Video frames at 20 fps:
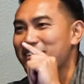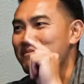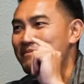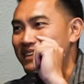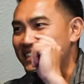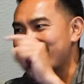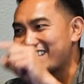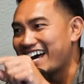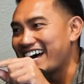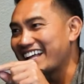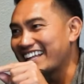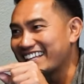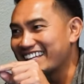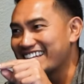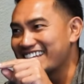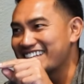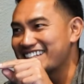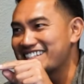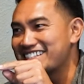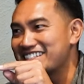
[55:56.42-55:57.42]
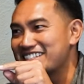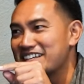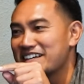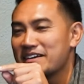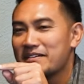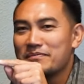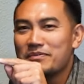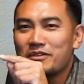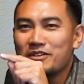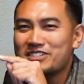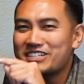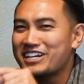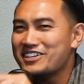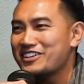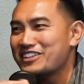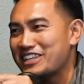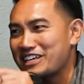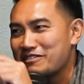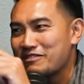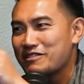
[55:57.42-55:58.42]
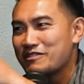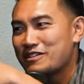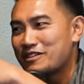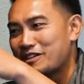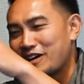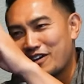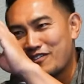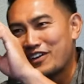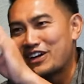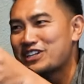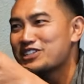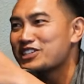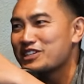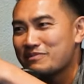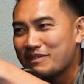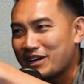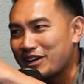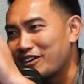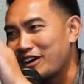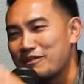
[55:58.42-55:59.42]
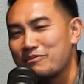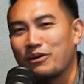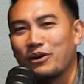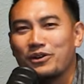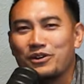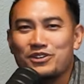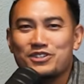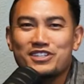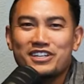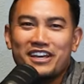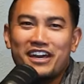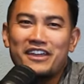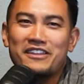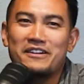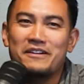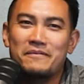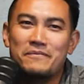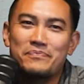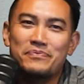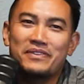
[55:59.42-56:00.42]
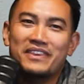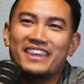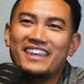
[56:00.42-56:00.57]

mentalities, which actually I think we would eventually make great partners together,